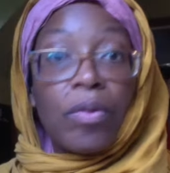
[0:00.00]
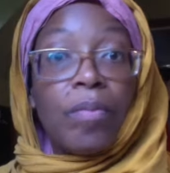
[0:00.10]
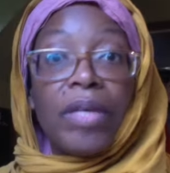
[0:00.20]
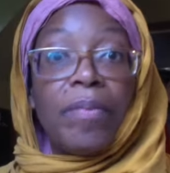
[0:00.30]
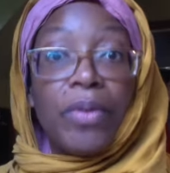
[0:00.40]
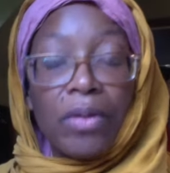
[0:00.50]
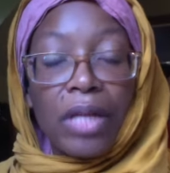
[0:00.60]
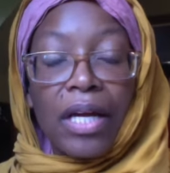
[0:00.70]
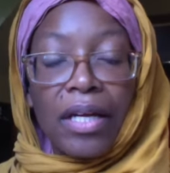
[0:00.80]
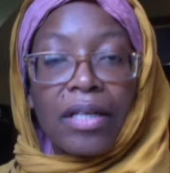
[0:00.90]
be
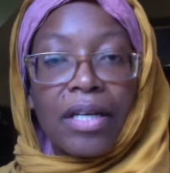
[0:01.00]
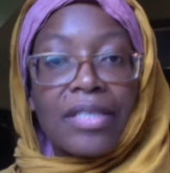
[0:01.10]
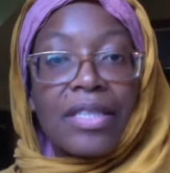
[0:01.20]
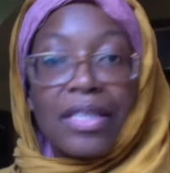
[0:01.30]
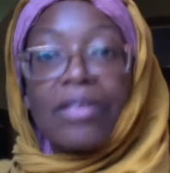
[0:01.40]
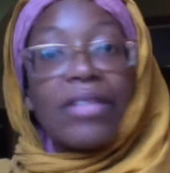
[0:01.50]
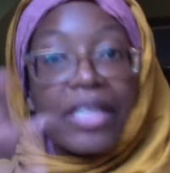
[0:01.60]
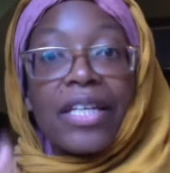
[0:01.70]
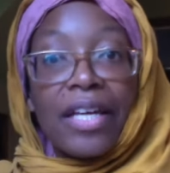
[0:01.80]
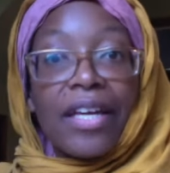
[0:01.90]
Beulah, because
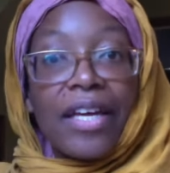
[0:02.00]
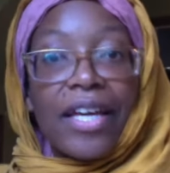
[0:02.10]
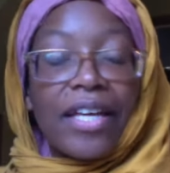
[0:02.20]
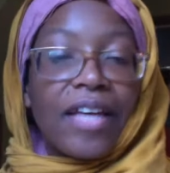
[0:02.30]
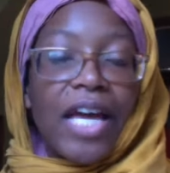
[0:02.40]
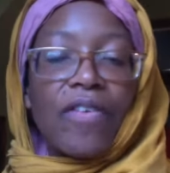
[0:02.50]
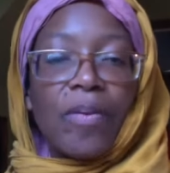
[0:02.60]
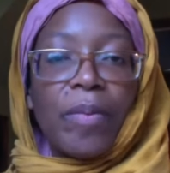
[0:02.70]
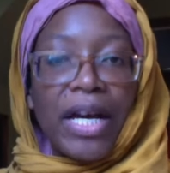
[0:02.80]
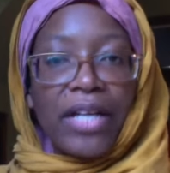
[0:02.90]
literally
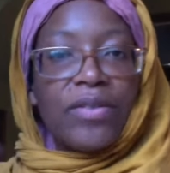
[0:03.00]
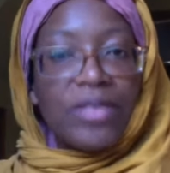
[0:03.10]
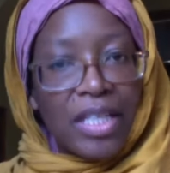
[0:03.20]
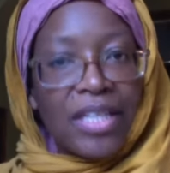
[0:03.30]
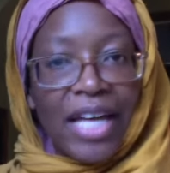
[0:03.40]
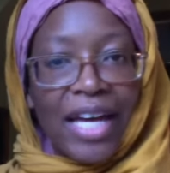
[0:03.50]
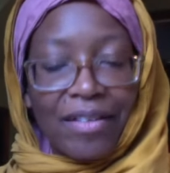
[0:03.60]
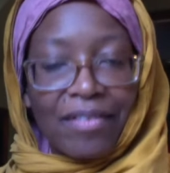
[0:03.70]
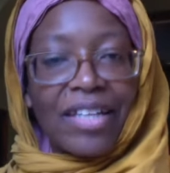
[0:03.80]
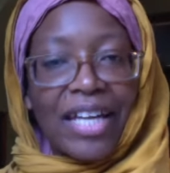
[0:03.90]
everybody who's in that
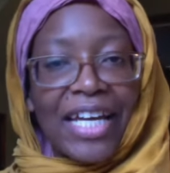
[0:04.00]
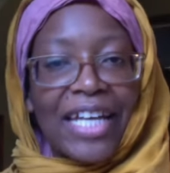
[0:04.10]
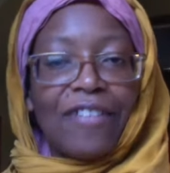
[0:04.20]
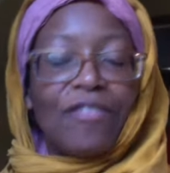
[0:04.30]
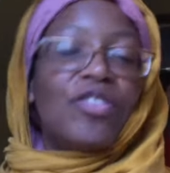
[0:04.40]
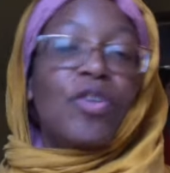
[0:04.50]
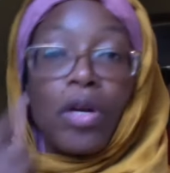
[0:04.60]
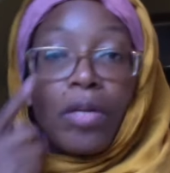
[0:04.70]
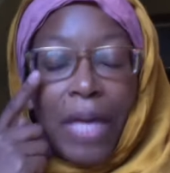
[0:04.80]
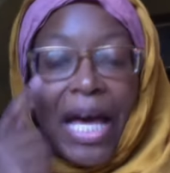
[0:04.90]
land is
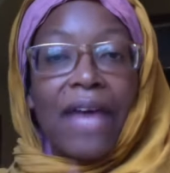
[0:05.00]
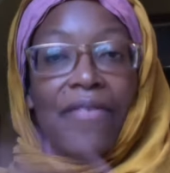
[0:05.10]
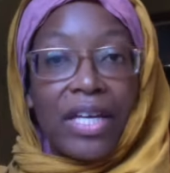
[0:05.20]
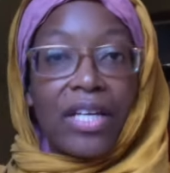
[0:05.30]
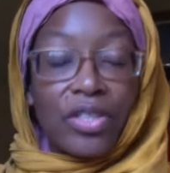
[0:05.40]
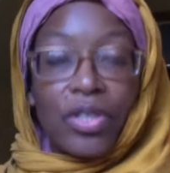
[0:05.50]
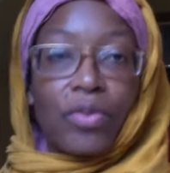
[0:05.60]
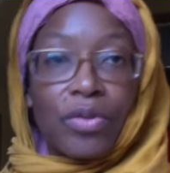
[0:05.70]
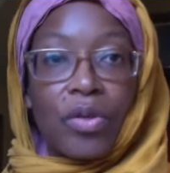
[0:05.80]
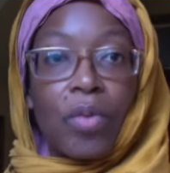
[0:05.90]
going to have an
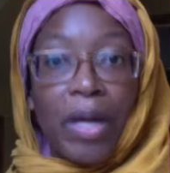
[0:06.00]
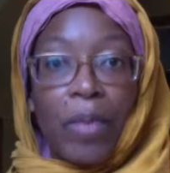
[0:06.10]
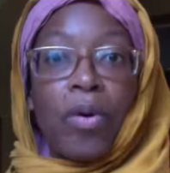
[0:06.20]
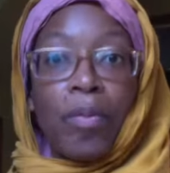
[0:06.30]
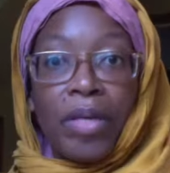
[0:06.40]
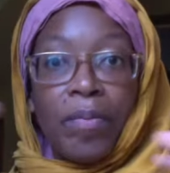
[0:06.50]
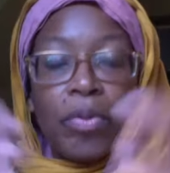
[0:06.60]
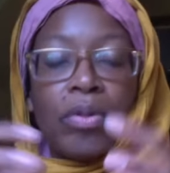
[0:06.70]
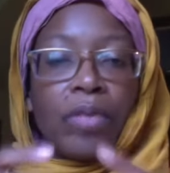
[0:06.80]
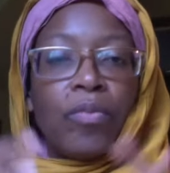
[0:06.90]
eternal soulmate, will be
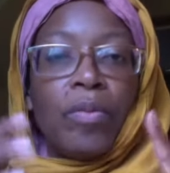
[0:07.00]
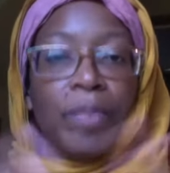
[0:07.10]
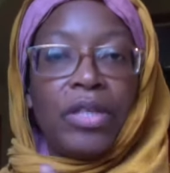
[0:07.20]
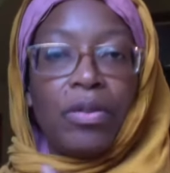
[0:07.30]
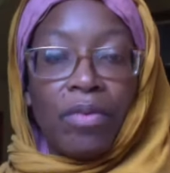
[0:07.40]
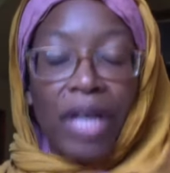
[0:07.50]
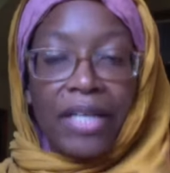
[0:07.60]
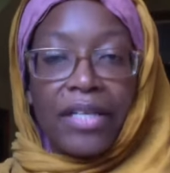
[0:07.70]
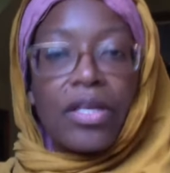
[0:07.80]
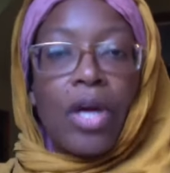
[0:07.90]
Beulah, will be
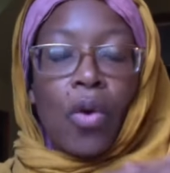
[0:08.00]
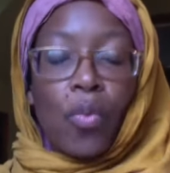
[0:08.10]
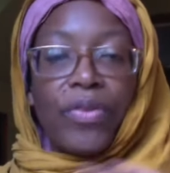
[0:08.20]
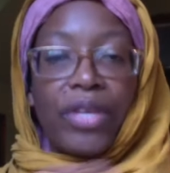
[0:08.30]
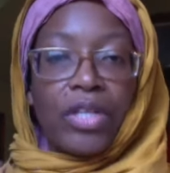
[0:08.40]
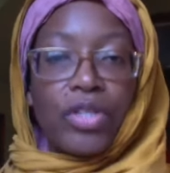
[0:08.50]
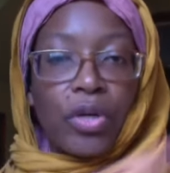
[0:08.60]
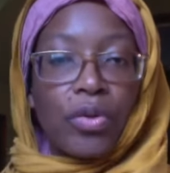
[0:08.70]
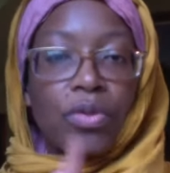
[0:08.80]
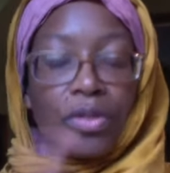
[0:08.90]
united with an
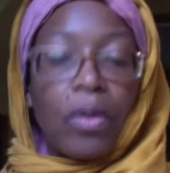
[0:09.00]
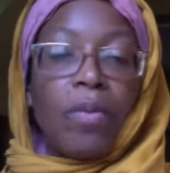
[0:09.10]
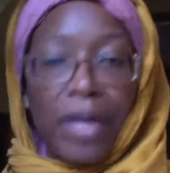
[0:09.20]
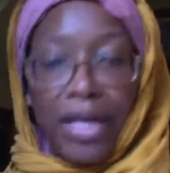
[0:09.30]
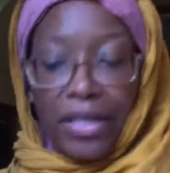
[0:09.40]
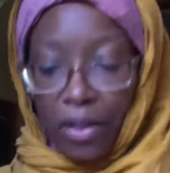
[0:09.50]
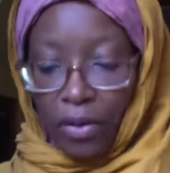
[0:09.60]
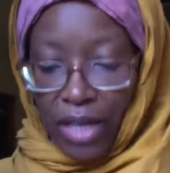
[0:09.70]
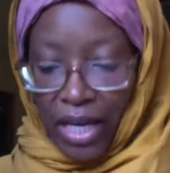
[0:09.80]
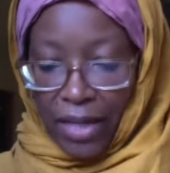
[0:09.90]
eternal soulmate.
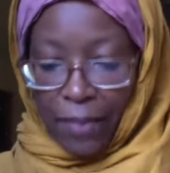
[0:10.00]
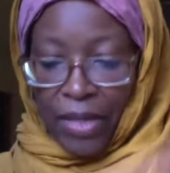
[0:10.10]
Okay.